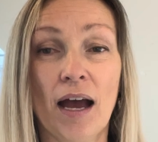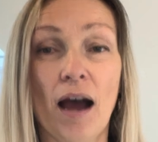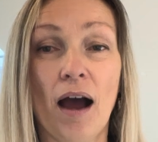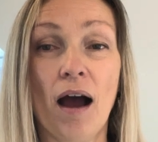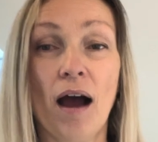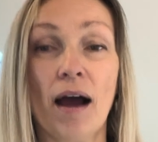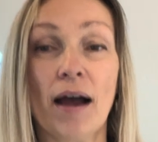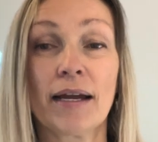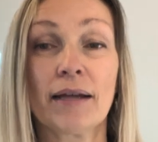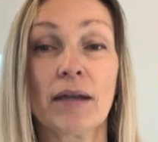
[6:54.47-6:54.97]

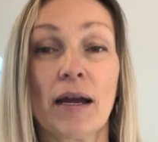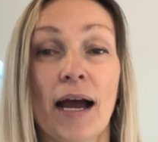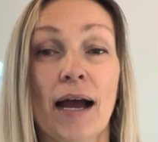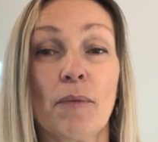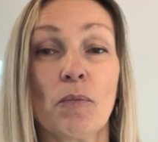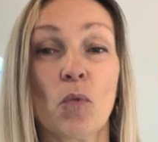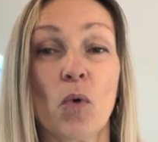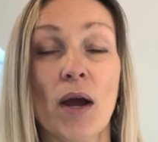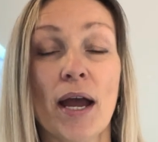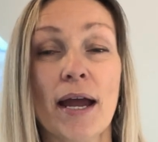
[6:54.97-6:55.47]
I
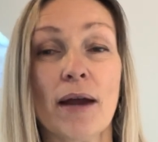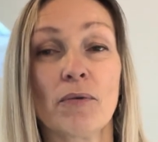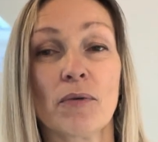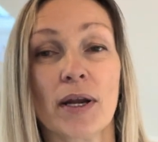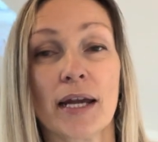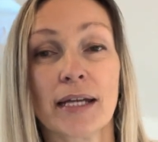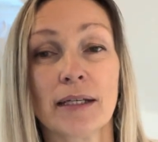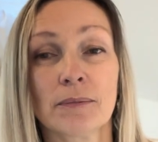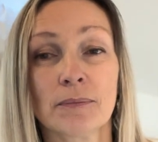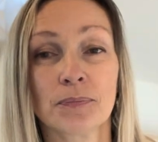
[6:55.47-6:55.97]
am
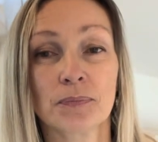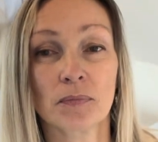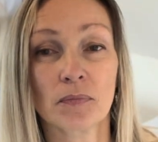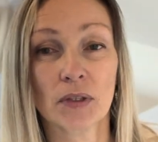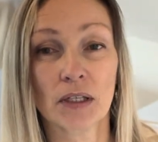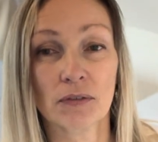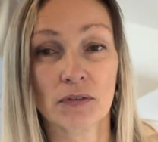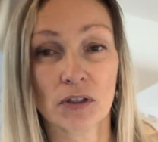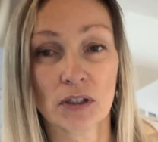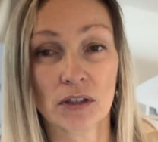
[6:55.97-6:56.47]
wearing,
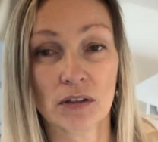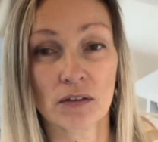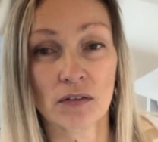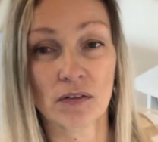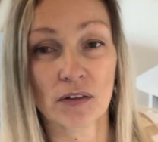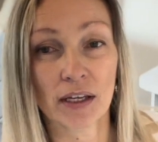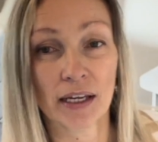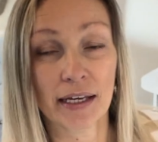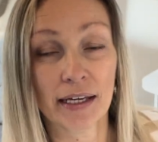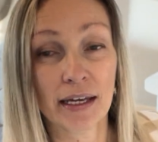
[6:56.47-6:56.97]
if you can
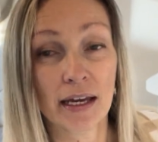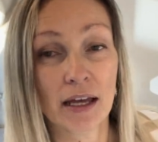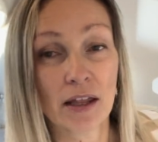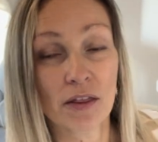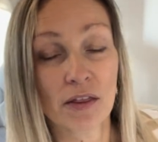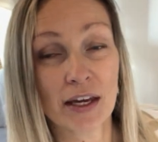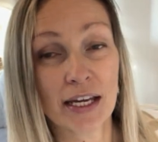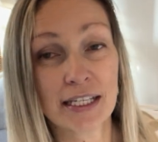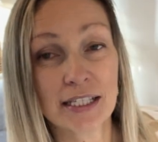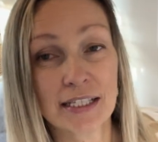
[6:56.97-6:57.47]
see,
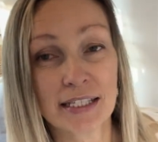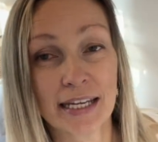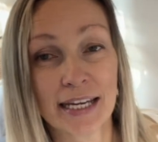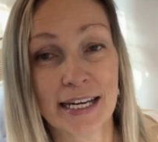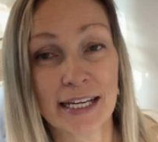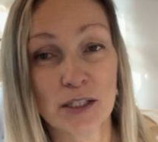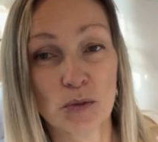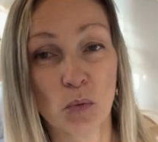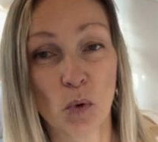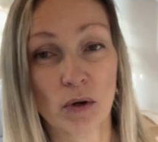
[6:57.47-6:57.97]
this
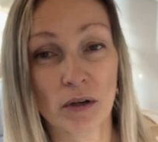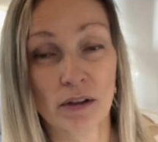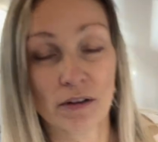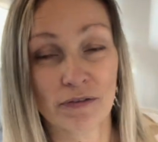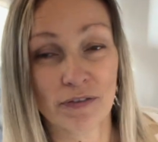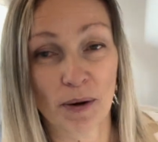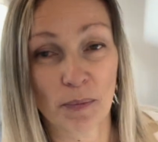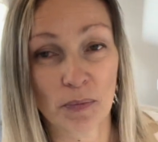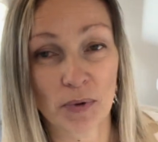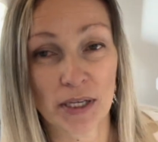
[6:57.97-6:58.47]
is one of
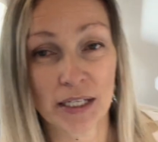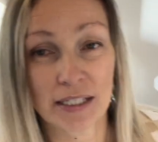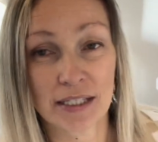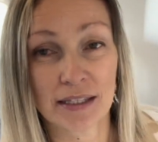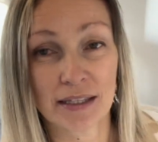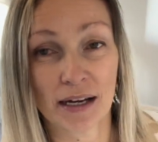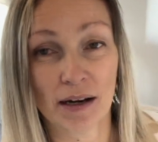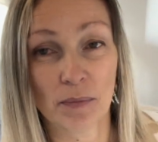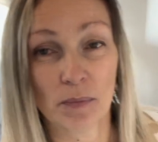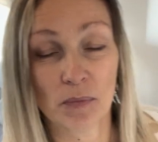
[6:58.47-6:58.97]

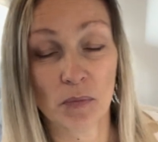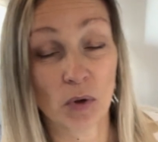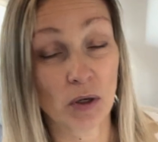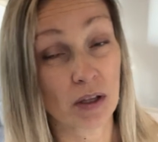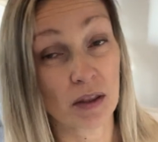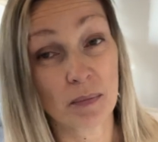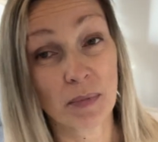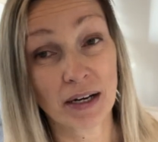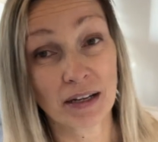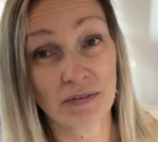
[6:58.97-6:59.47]

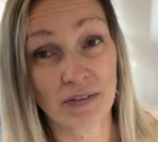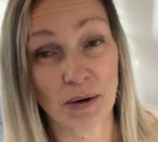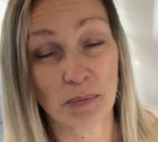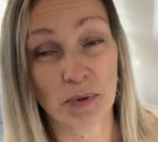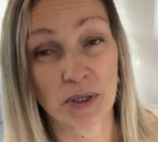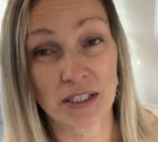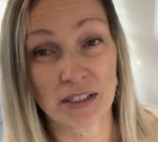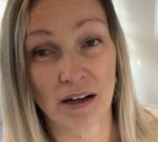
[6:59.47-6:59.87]
the many fabrics